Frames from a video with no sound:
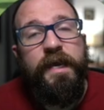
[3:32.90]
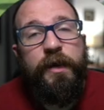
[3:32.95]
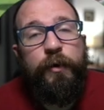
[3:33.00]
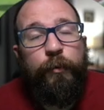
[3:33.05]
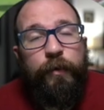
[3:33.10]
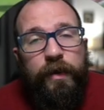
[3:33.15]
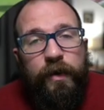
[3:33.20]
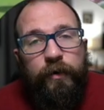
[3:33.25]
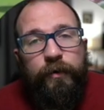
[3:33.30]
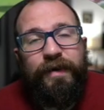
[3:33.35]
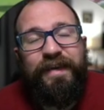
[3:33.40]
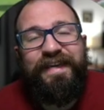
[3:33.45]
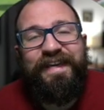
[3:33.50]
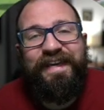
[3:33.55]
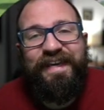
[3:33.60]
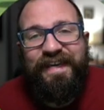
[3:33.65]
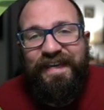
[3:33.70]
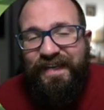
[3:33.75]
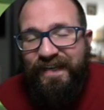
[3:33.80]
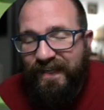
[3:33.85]
Here we are
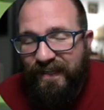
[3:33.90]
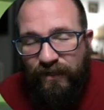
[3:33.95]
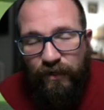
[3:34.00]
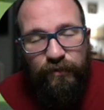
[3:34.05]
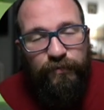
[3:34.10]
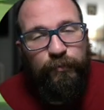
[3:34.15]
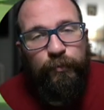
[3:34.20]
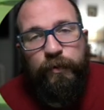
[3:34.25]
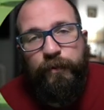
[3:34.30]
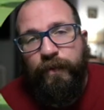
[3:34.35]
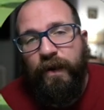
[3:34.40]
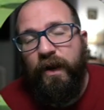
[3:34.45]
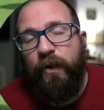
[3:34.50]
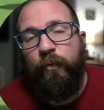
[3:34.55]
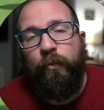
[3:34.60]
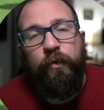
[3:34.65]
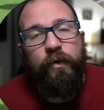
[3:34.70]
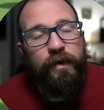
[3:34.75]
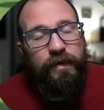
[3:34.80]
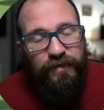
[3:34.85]
again in our
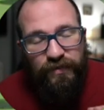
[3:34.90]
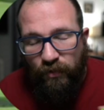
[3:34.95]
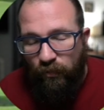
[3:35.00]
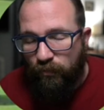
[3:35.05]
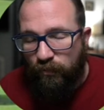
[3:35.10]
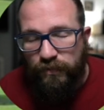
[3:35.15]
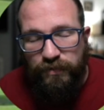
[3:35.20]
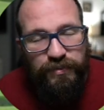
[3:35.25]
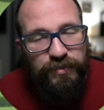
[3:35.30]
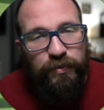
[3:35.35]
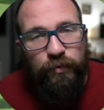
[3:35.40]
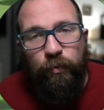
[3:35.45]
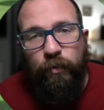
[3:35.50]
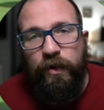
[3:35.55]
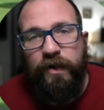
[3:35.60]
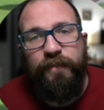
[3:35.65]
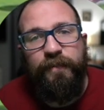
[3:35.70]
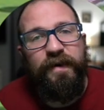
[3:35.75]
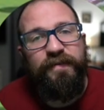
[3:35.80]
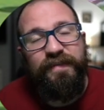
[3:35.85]
3x1. Don't want you to
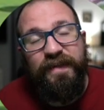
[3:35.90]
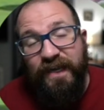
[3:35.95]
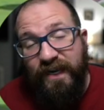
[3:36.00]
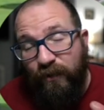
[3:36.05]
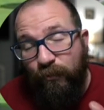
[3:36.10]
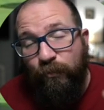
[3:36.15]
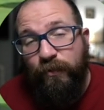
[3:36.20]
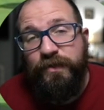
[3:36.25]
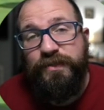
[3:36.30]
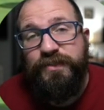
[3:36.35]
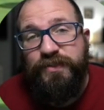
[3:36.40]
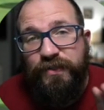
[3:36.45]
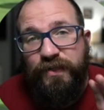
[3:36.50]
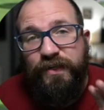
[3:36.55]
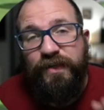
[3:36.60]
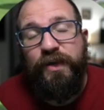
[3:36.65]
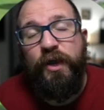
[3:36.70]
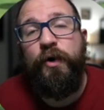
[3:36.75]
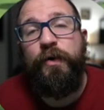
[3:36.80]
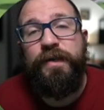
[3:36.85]
worry about that. I want you to
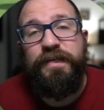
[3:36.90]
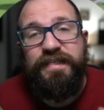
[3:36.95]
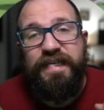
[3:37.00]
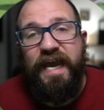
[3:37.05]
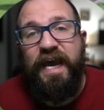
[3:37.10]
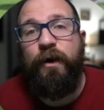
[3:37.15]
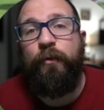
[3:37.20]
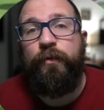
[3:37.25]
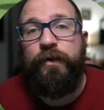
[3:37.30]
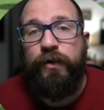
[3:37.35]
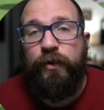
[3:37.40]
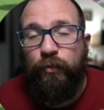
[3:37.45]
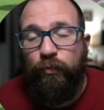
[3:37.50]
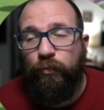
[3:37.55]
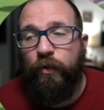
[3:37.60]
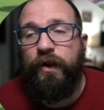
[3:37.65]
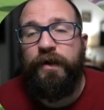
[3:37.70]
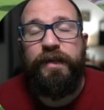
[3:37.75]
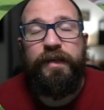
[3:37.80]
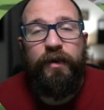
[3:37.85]
notice how we are
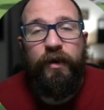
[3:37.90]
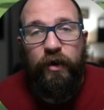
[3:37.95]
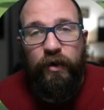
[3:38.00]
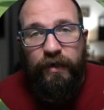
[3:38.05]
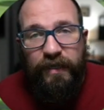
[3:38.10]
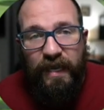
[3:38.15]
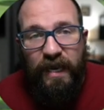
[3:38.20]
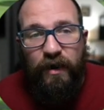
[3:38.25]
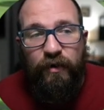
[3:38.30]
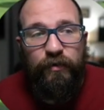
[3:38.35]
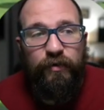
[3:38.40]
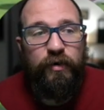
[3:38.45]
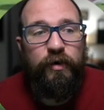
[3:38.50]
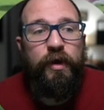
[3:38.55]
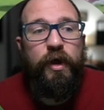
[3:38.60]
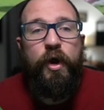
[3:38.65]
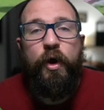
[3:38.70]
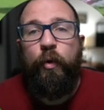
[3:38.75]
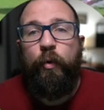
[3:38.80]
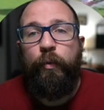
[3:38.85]
running our counter.
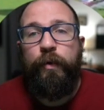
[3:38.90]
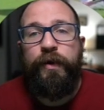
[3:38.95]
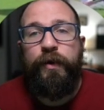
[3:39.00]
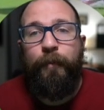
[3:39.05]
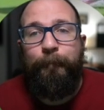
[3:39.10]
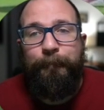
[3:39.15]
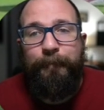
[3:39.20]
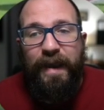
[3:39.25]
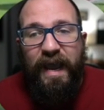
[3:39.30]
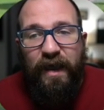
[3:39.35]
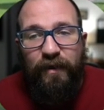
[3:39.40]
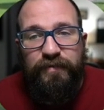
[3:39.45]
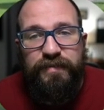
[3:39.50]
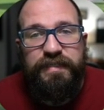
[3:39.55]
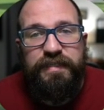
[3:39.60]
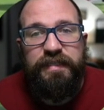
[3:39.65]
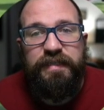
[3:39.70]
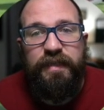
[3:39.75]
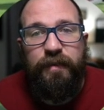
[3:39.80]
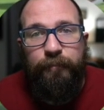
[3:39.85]
We are
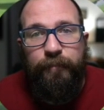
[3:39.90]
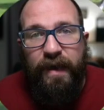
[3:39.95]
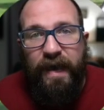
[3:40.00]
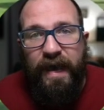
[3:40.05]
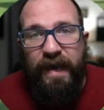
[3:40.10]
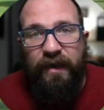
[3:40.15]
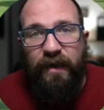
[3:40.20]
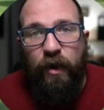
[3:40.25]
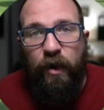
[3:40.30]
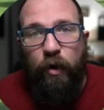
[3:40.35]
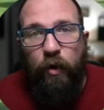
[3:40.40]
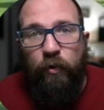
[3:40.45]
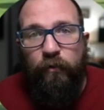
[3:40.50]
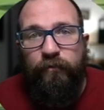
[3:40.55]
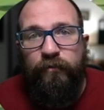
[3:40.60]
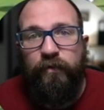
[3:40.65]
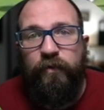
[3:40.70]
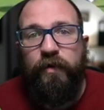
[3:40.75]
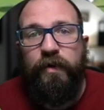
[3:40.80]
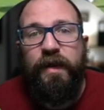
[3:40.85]
bouncing the back
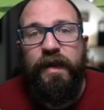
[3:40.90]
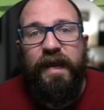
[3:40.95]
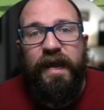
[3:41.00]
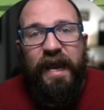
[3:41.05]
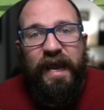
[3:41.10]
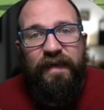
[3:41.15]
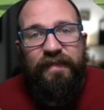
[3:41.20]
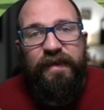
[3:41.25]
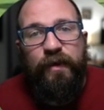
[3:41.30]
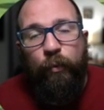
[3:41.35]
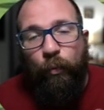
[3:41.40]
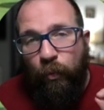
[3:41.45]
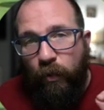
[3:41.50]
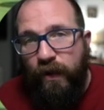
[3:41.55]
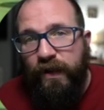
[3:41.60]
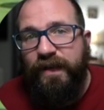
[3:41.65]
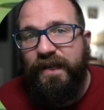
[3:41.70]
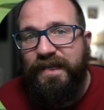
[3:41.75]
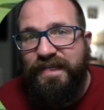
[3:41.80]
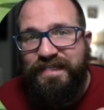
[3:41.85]
over, and then
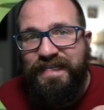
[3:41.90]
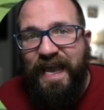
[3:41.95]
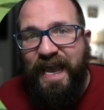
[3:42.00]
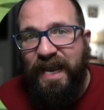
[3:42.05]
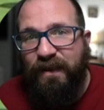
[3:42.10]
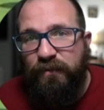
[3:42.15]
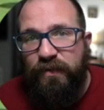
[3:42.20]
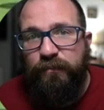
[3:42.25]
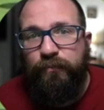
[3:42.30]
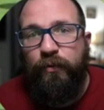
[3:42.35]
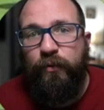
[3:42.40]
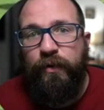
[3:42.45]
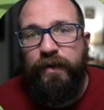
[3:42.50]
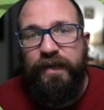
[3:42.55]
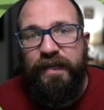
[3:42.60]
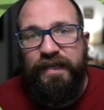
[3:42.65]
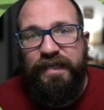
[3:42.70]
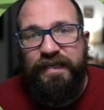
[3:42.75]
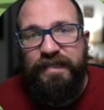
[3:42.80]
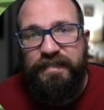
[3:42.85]
what his aiming point
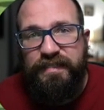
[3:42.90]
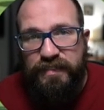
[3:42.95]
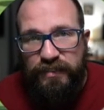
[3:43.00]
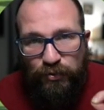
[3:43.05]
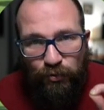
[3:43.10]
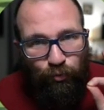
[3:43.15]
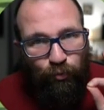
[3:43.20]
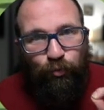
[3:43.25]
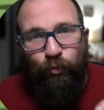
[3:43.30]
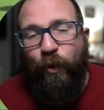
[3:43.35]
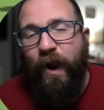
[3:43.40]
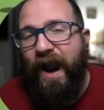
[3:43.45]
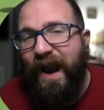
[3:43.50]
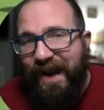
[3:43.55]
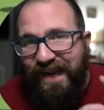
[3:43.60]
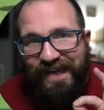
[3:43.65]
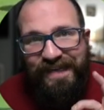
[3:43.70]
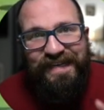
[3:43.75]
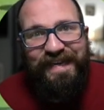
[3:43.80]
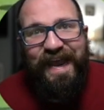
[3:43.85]
is
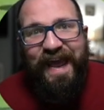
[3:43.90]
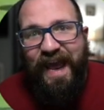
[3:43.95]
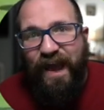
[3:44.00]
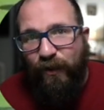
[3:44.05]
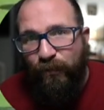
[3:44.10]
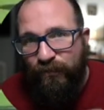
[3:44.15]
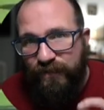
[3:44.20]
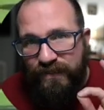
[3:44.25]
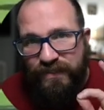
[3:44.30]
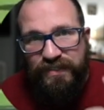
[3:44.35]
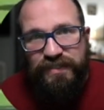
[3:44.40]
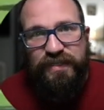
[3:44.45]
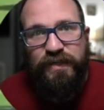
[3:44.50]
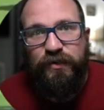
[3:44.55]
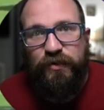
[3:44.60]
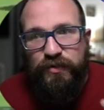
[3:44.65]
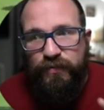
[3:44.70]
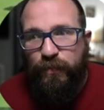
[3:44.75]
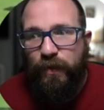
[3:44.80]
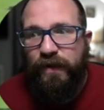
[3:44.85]
right down the
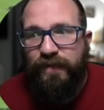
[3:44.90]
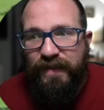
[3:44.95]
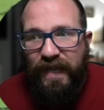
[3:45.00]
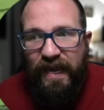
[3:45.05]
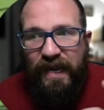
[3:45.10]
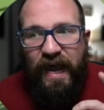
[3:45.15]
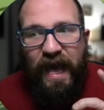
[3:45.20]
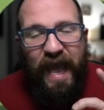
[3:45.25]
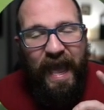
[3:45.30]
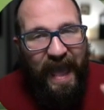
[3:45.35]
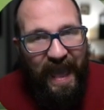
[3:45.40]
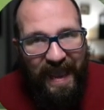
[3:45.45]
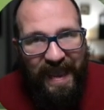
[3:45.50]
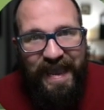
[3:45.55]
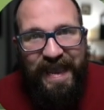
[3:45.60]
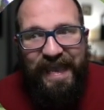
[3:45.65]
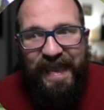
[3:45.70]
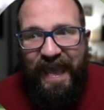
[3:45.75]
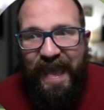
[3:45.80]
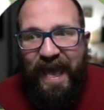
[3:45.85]
center's butt, that
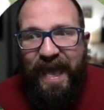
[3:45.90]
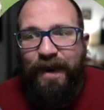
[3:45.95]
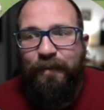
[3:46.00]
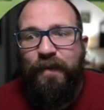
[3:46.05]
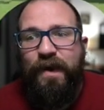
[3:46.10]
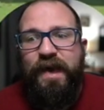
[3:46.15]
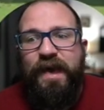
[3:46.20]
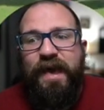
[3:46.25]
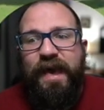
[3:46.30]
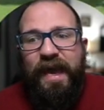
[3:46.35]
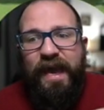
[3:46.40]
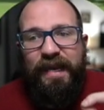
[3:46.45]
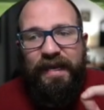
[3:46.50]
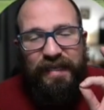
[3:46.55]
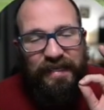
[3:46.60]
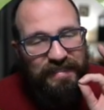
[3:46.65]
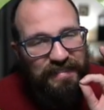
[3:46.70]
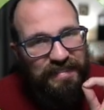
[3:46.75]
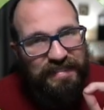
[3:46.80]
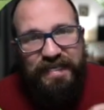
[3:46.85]
A gap,
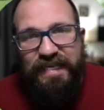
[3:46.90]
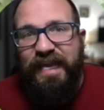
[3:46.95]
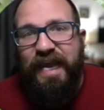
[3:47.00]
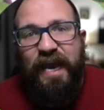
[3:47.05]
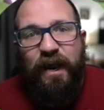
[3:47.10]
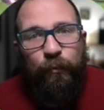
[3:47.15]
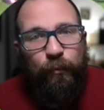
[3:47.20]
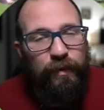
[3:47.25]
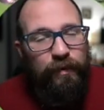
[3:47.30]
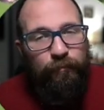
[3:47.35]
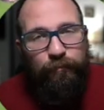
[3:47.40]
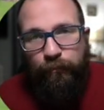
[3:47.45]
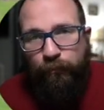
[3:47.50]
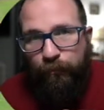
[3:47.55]
and see how we